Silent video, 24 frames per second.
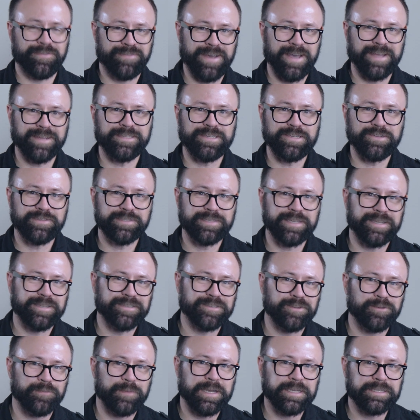if I do say
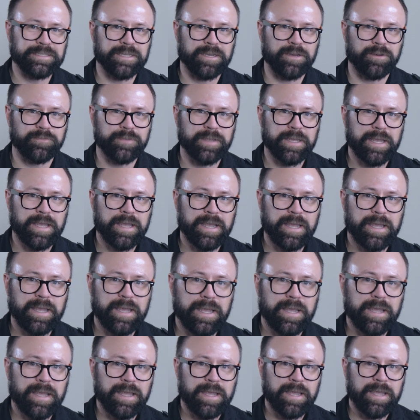so myself.
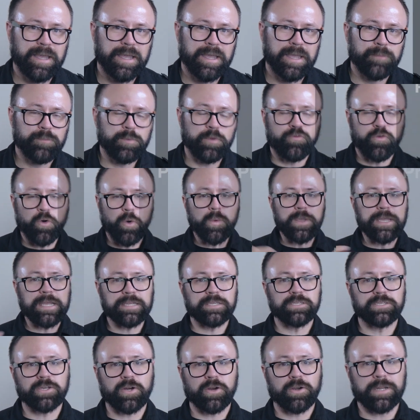Before we
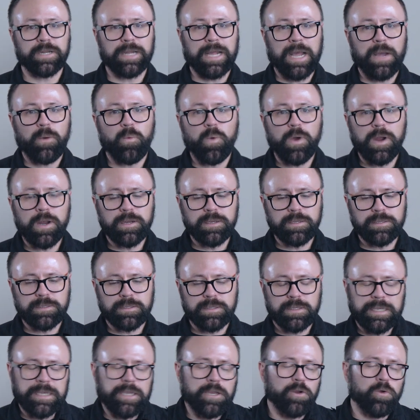get started, I want
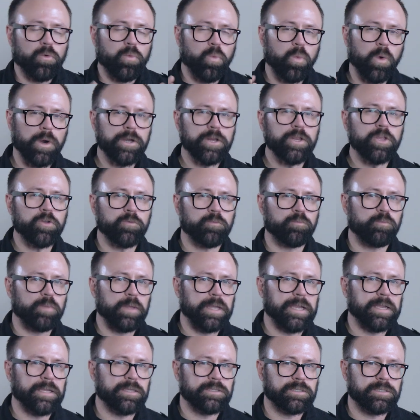to hear what are your
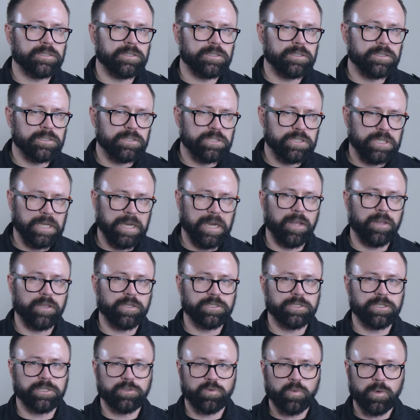biggest
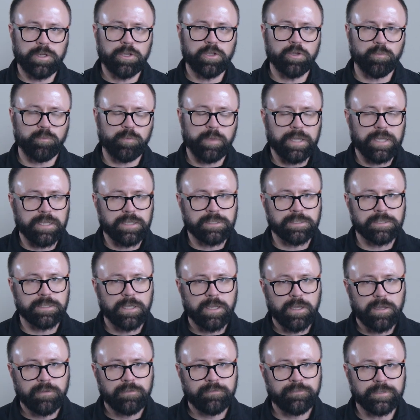challenges? What are your biggest
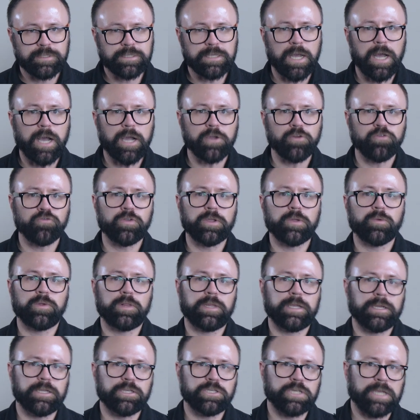photography
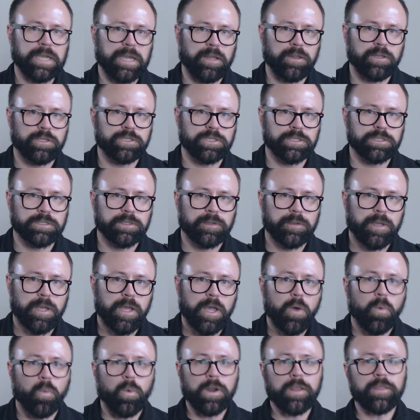related challenges?
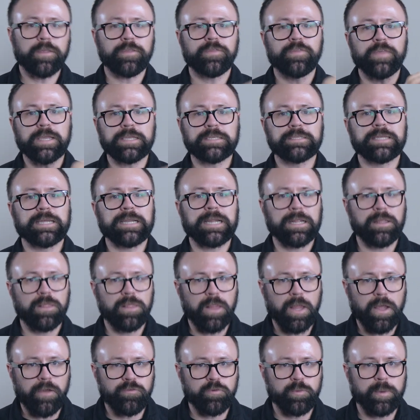One of the things that I
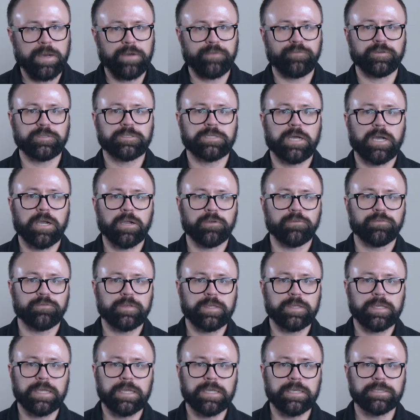love about
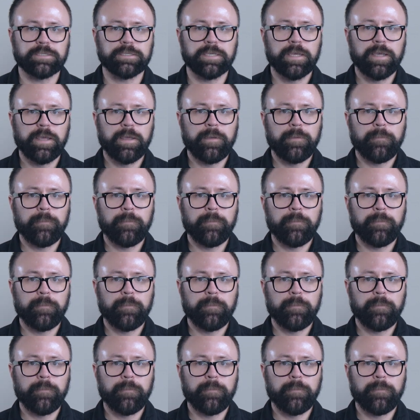photography is